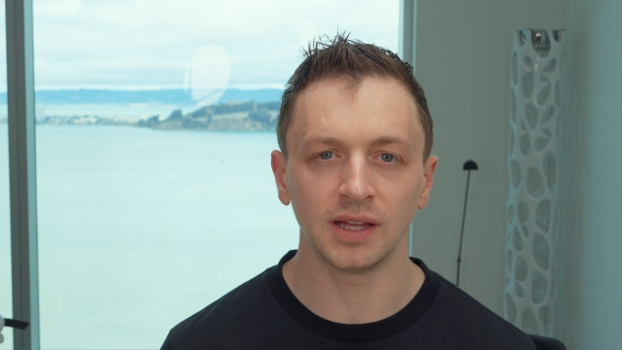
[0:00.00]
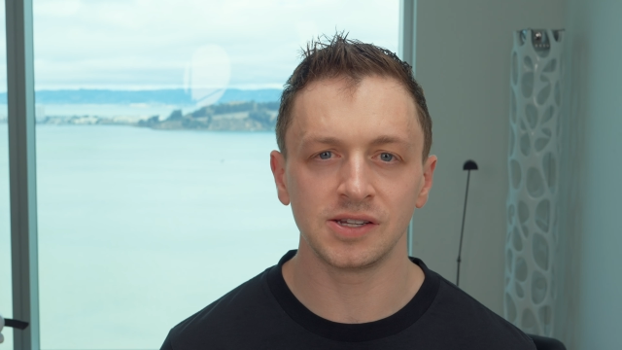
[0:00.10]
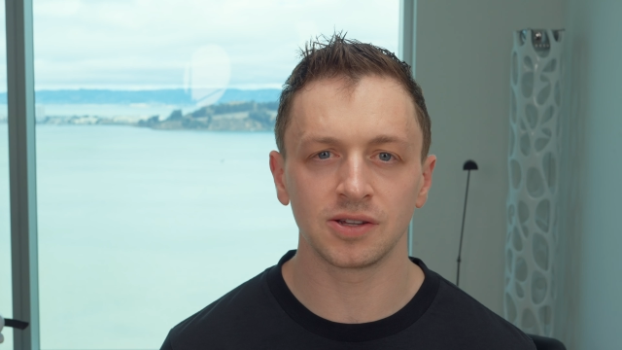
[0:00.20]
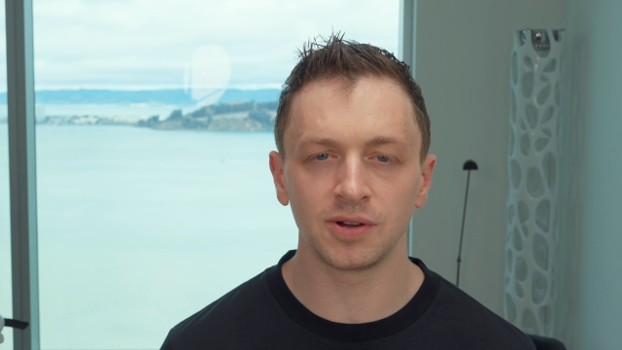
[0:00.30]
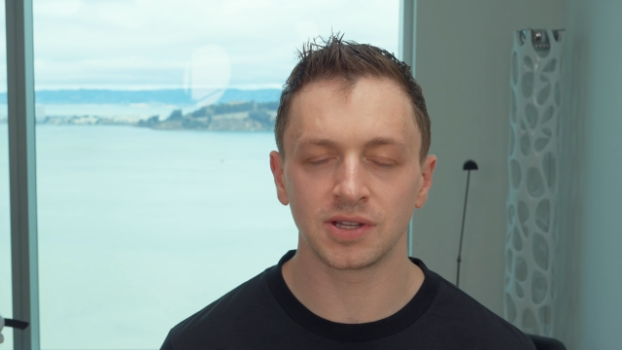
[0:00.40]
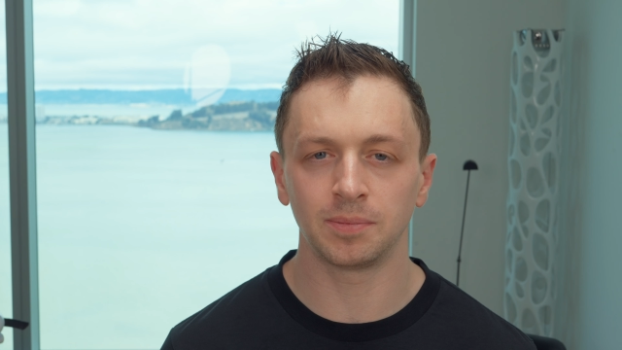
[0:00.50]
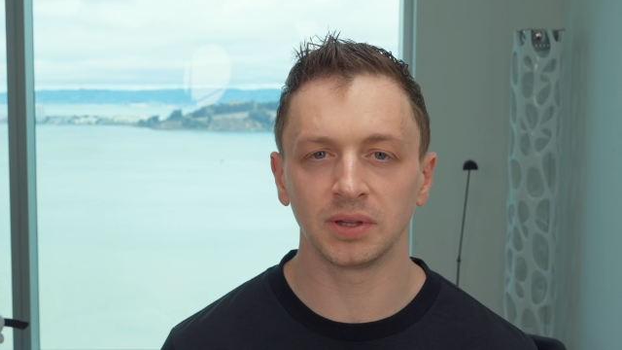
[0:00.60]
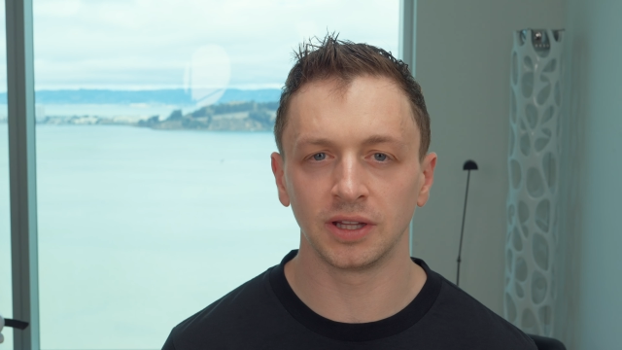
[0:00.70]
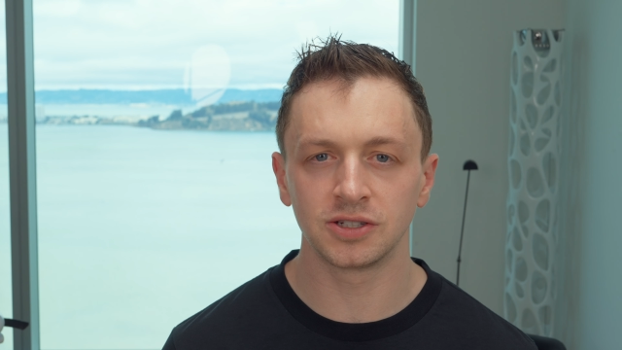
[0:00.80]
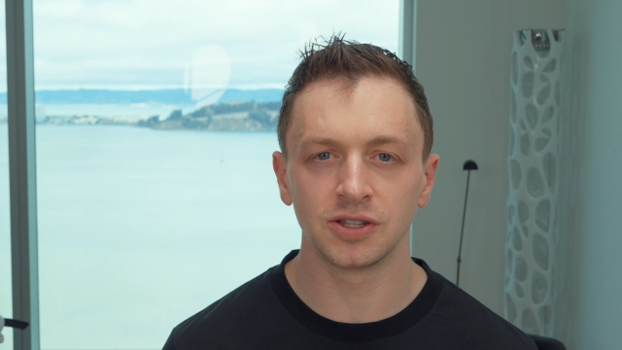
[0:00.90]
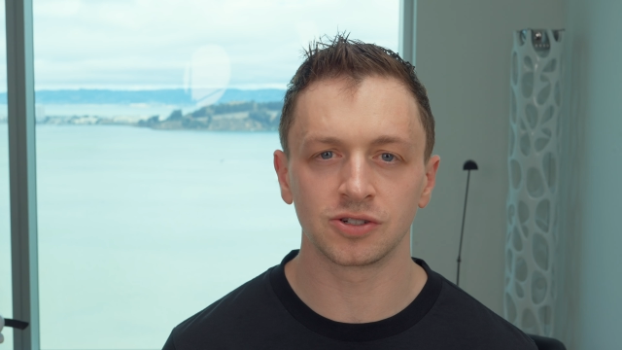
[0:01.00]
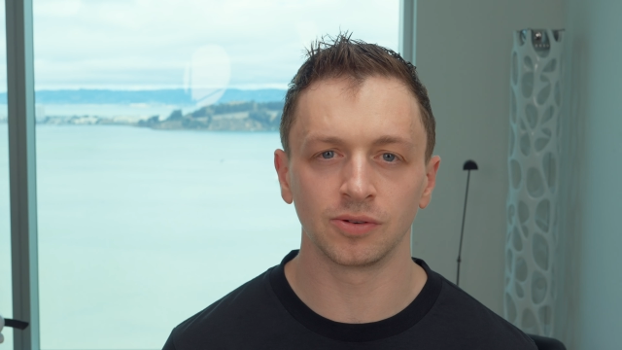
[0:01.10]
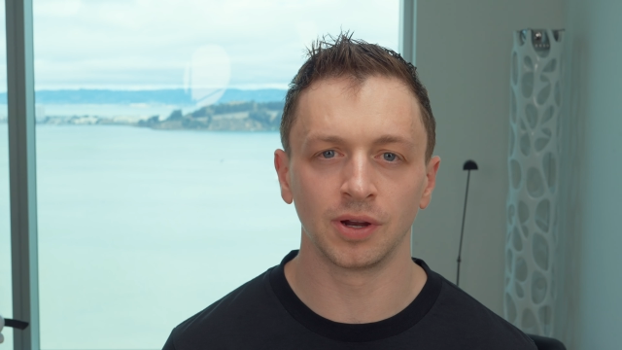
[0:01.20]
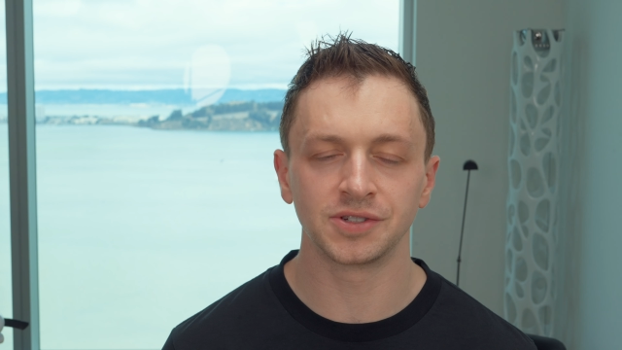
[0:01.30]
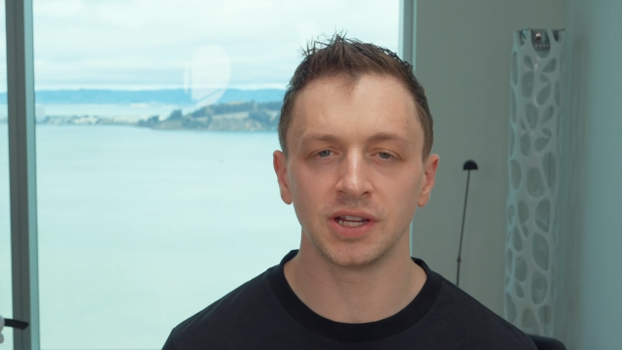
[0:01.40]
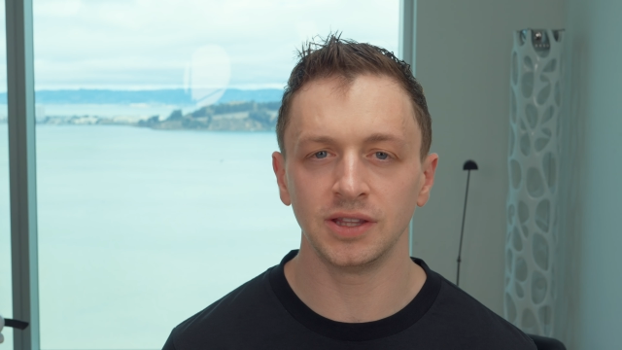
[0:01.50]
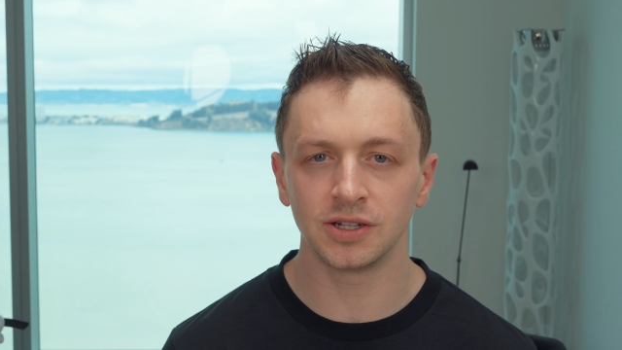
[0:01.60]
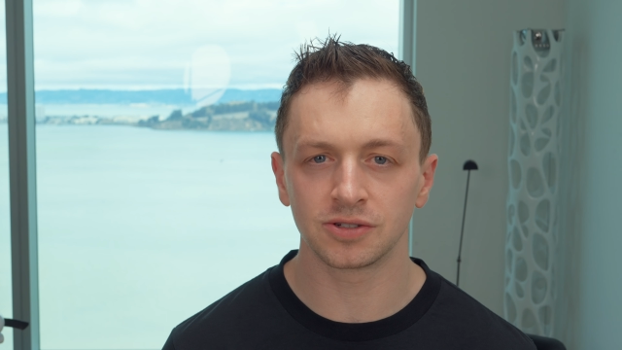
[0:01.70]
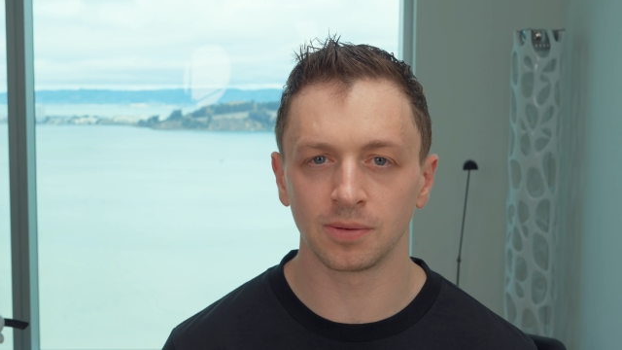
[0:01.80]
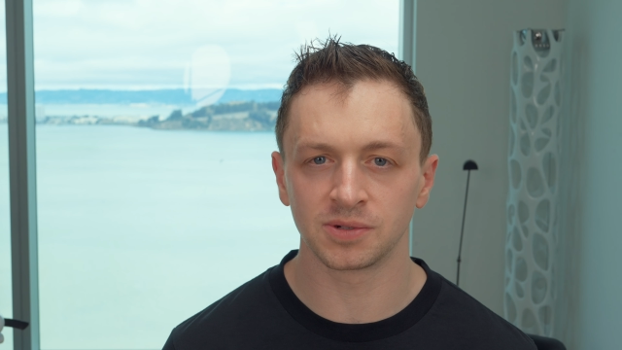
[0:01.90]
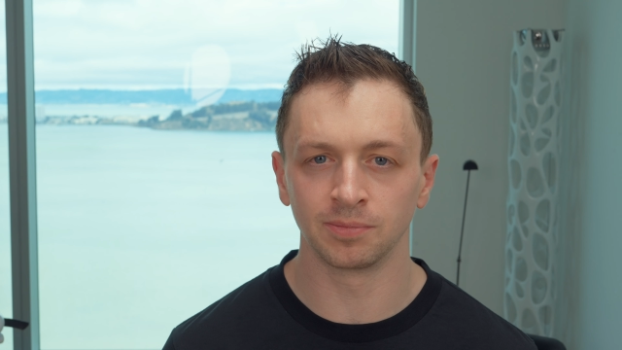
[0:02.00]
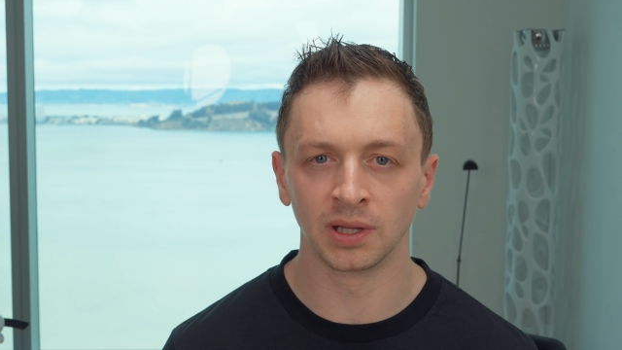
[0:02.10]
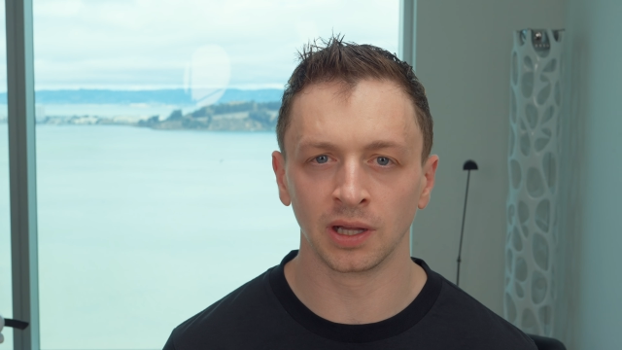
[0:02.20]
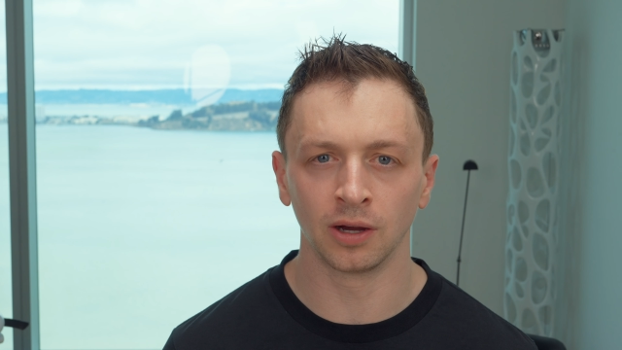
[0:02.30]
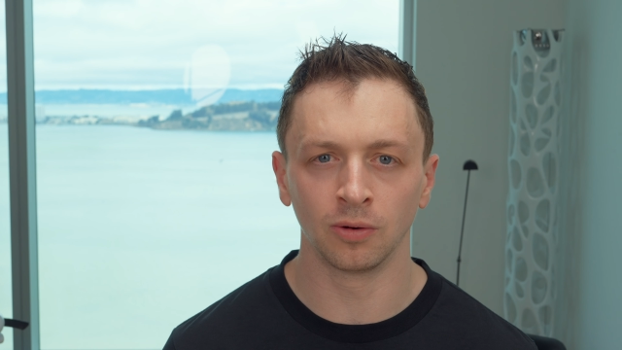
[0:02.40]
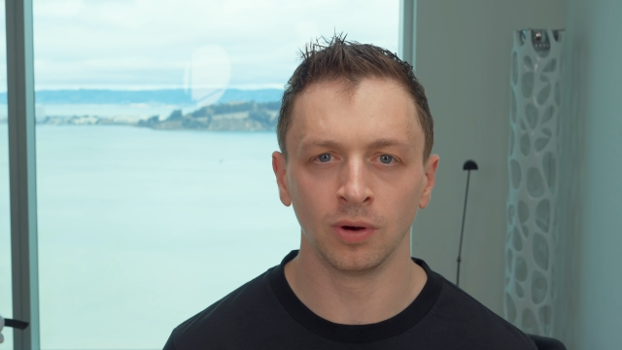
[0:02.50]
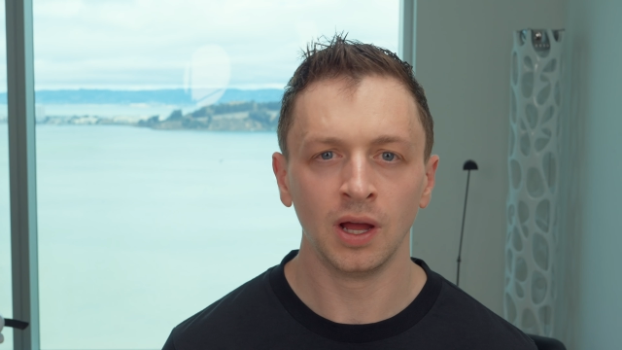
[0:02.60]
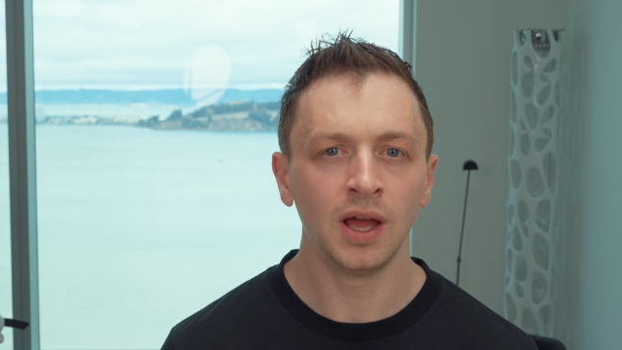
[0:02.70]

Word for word: and as always, I put links in the show notes in the description below.